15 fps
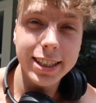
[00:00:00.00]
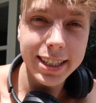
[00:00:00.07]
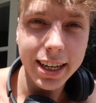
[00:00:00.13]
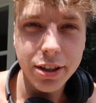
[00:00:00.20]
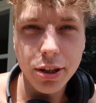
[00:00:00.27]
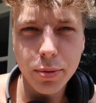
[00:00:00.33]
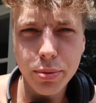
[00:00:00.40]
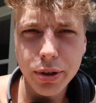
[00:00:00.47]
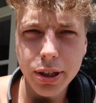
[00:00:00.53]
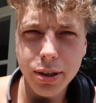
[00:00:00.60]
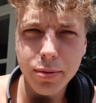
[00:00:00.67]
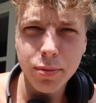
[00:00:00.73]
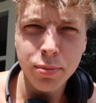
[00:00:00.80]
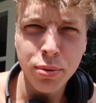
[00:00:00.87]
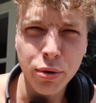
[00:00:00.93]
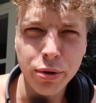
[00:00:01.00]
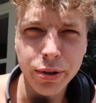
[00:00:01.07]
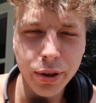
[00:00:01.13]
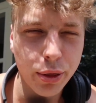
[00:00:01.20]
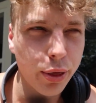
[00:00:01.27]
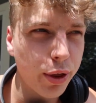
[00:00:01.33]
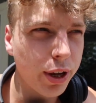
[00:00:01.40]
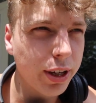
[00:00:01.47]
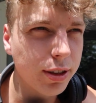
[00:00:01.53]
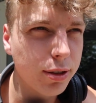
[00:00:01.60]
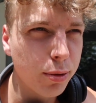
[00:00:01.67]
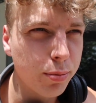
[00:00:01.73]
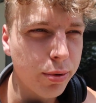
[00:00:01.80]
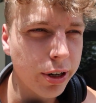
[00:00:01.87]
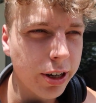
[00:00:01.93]
is actually a pretty important thing
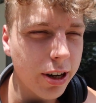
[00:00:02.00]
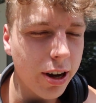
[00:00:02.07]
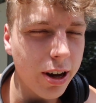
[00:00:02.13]
to bring